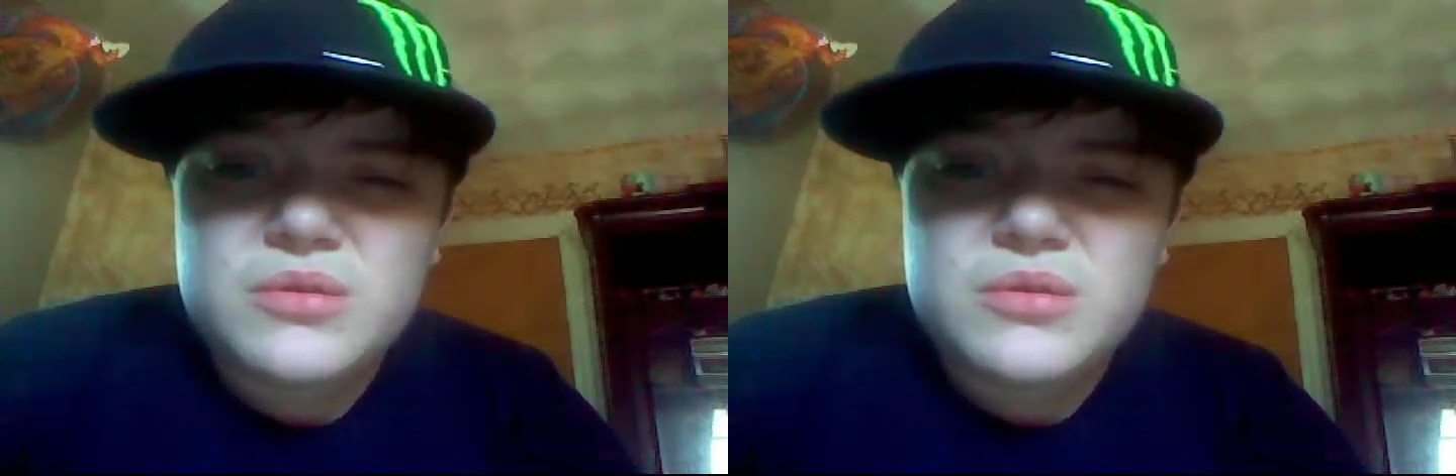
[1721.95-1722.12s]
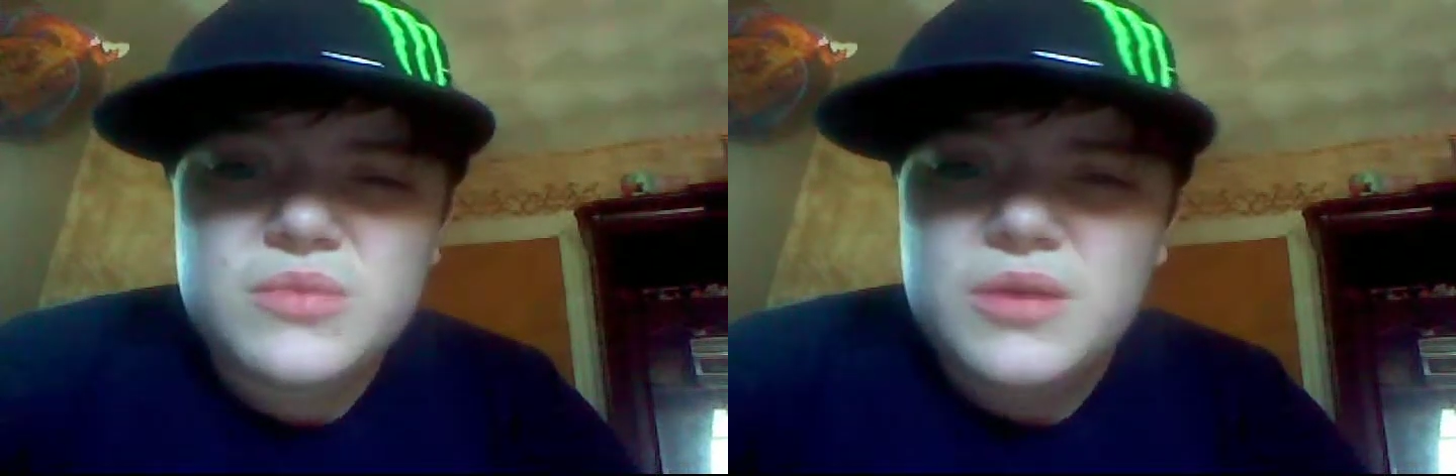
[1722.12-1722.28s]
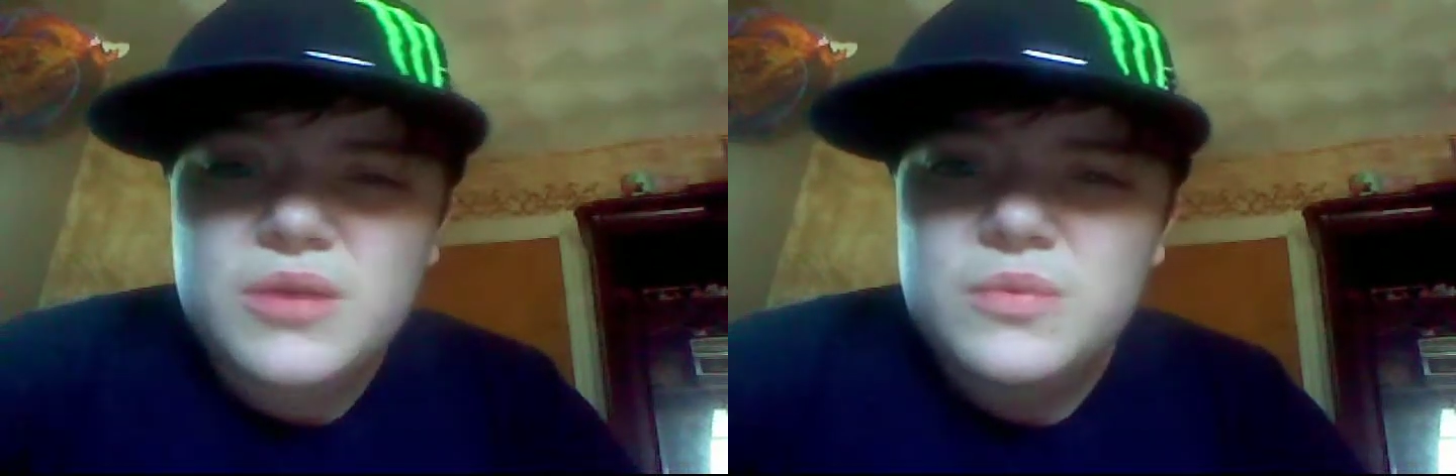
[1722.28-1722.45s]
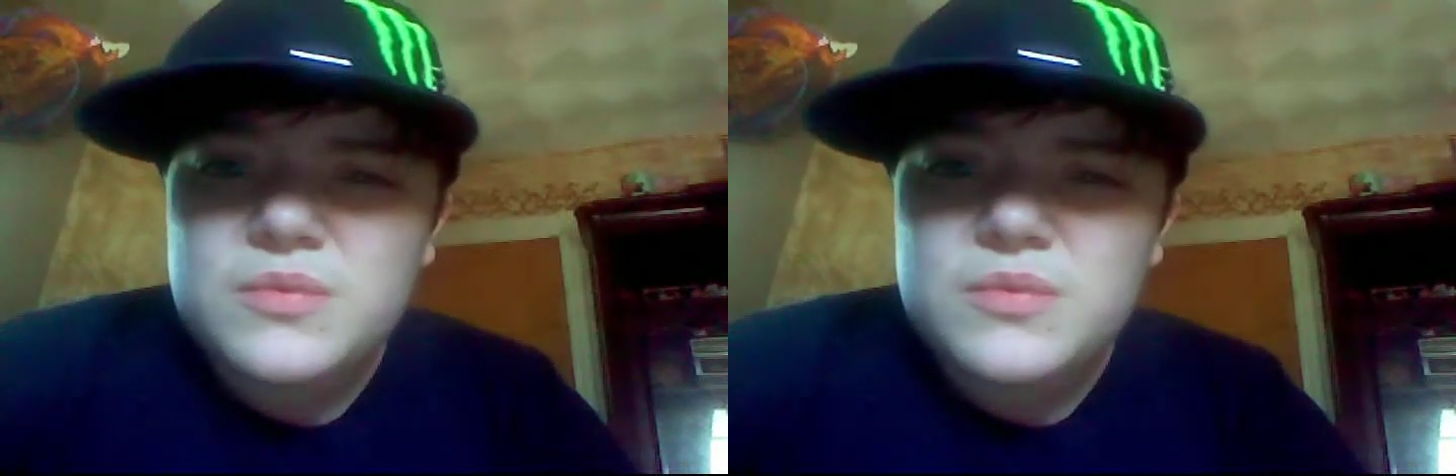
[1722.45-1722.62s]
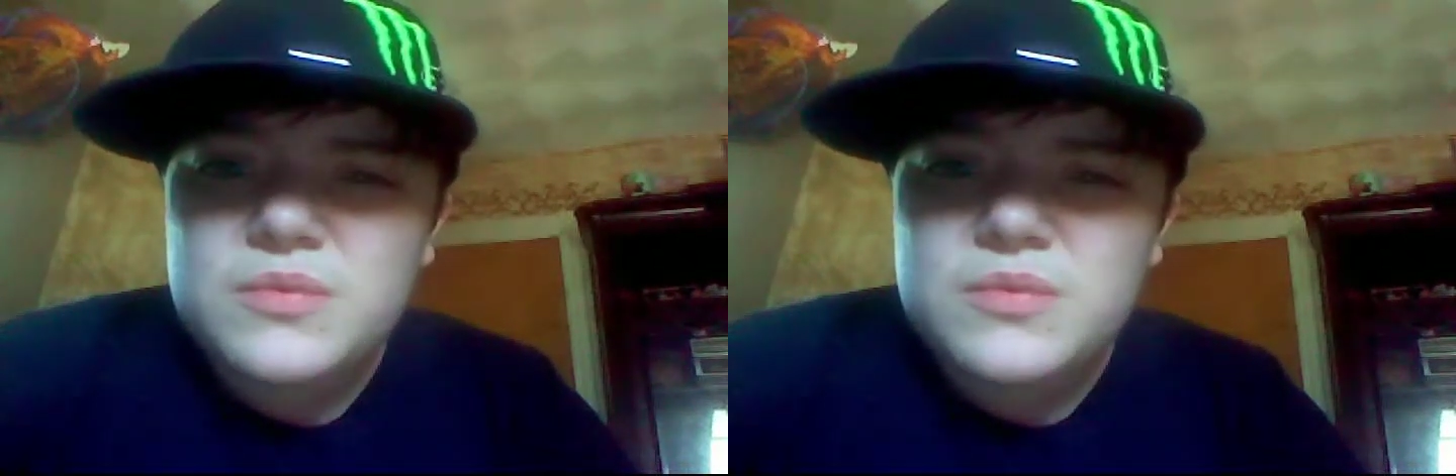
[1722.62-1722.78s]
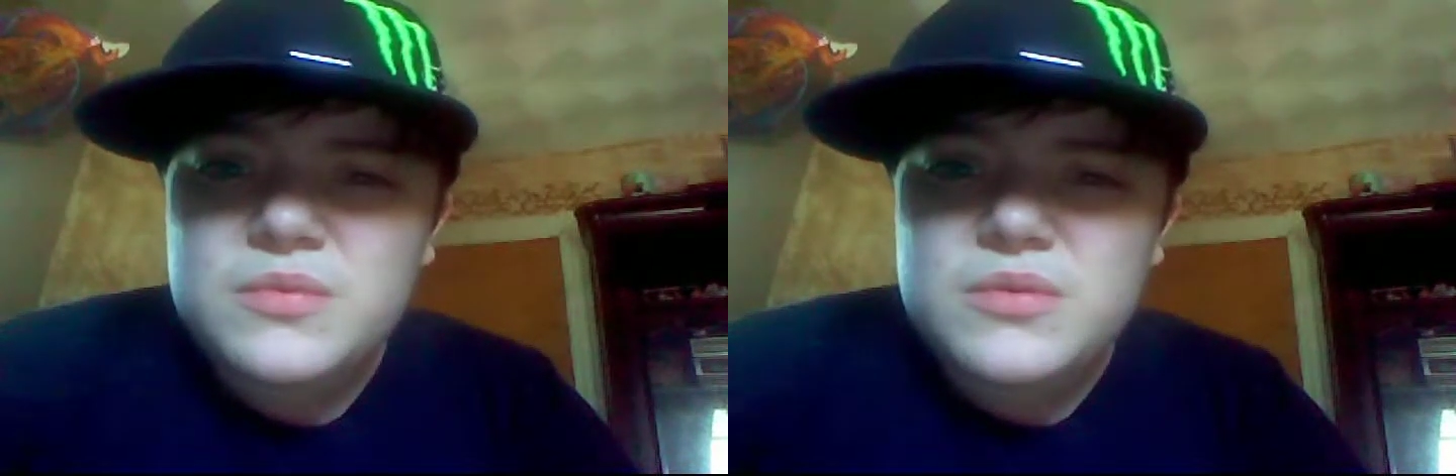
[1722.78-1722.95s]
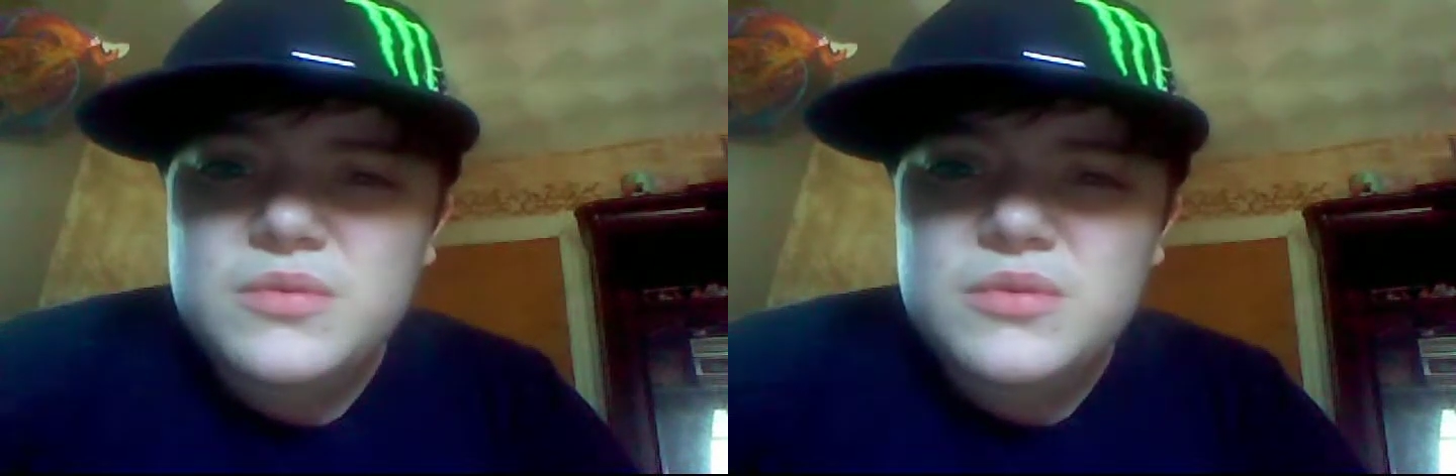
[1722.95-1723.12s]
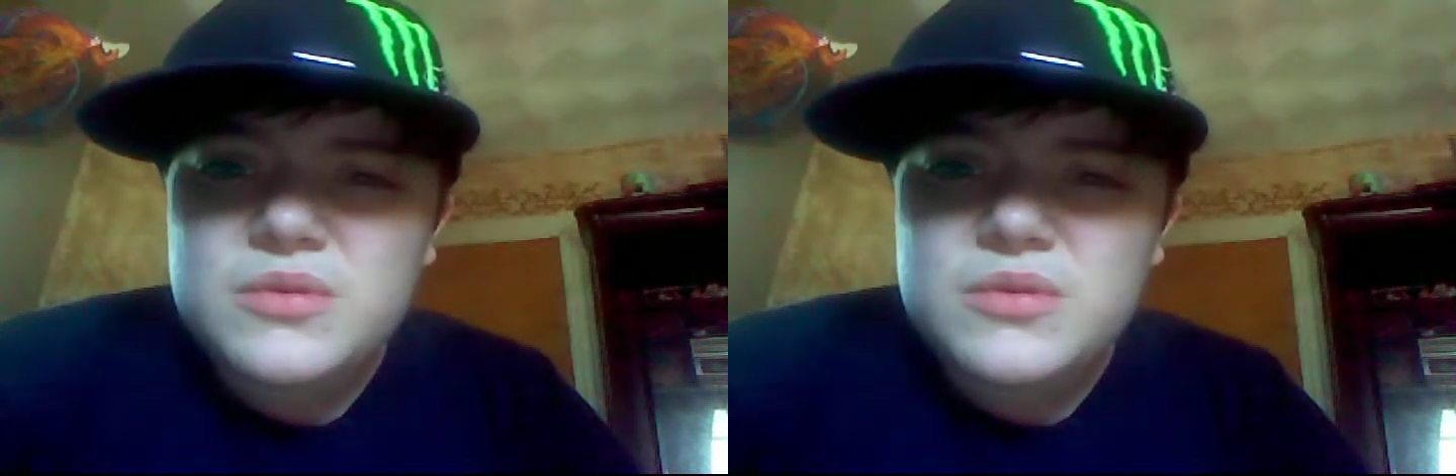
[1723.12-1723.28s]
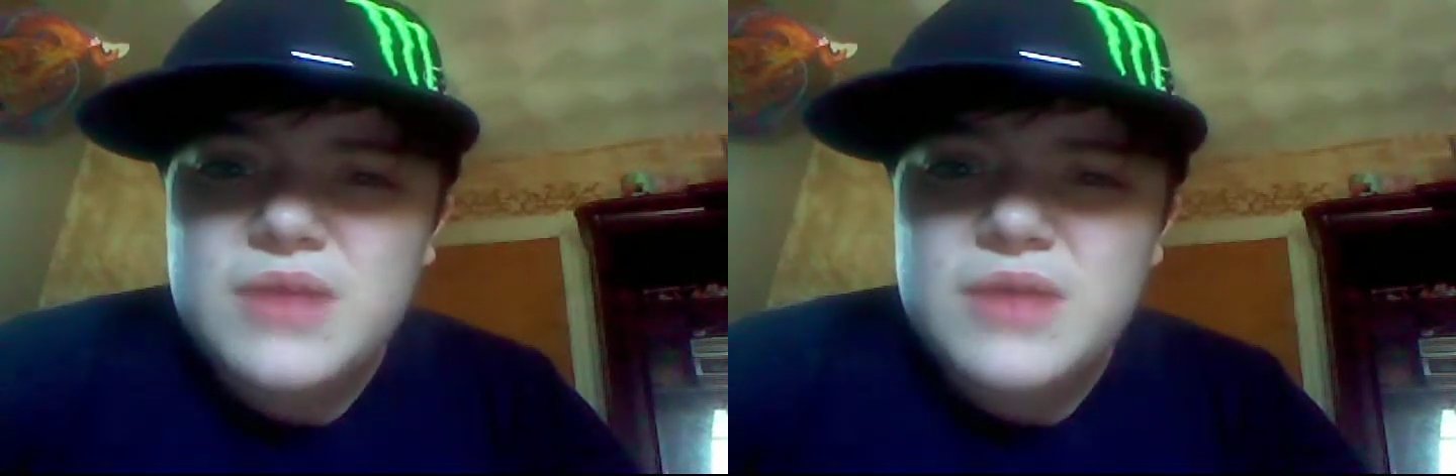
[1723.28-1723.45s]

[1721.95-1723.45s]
what you